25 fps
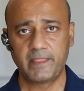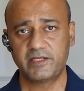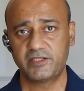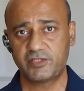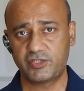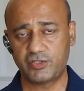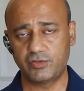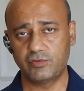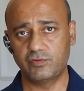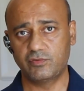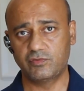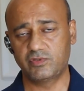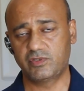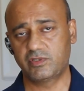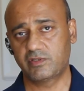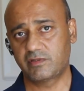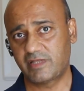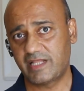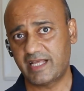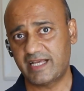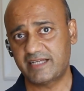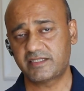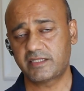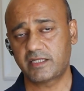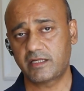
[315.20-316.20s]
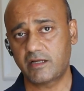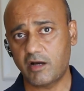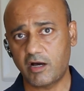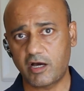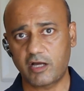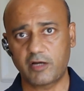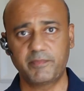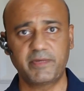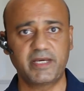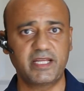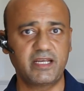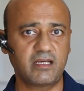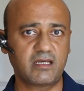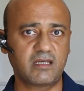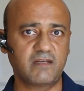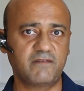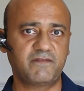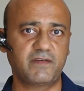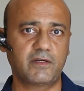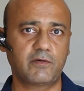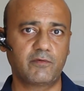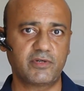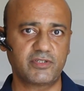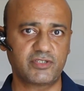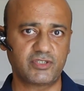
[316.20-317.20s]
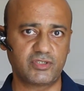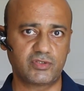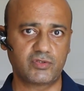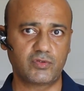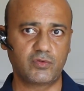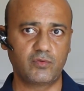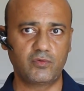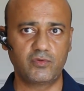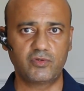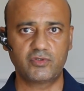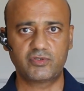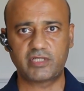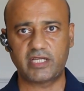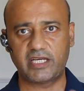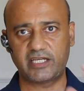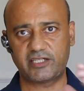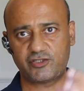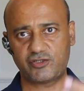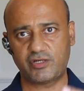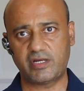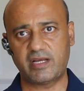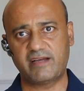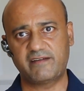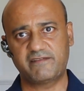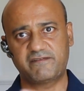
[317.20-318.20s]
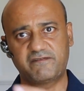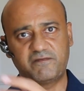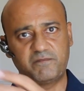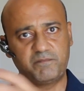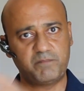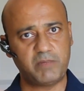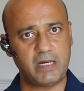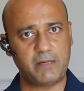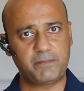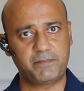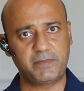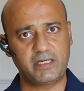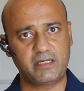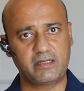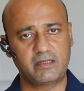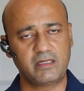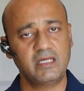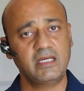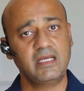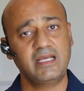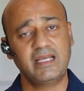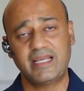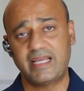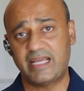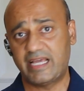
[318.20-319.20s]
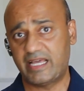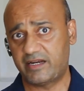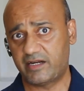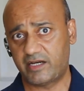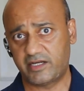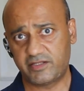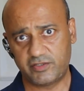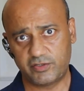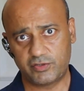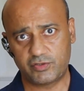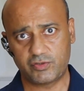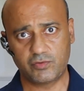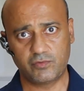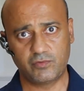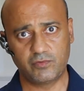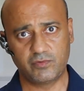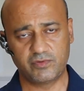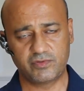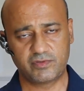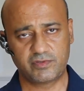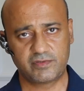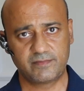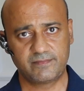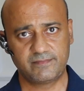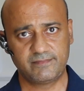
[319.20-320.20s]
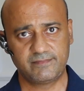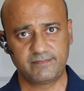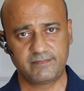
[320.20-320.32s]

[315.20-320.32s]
Two, utilizing automated configuration tools like Chef, Puppet, and other tools.